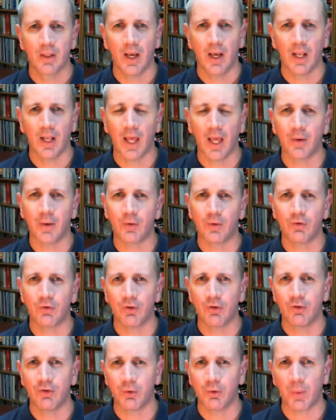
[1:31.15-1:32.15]
allow you
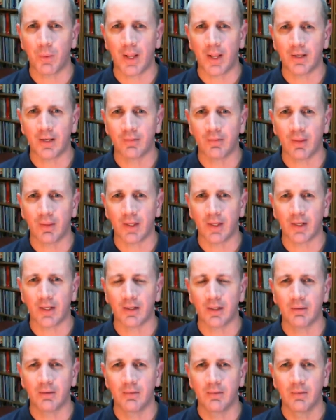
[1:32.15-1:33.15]
to do
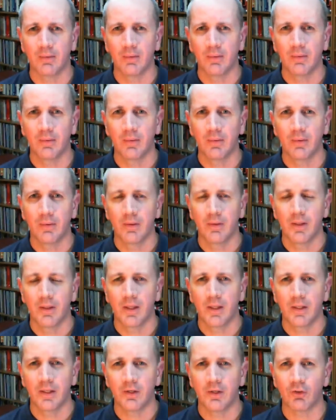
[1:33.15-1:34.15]
anything
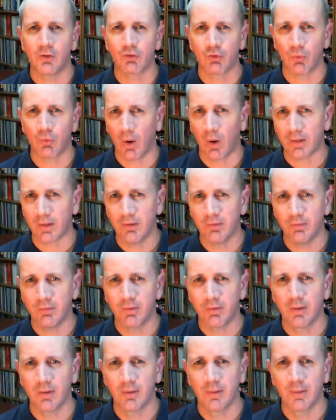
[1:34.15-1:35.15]
destructive,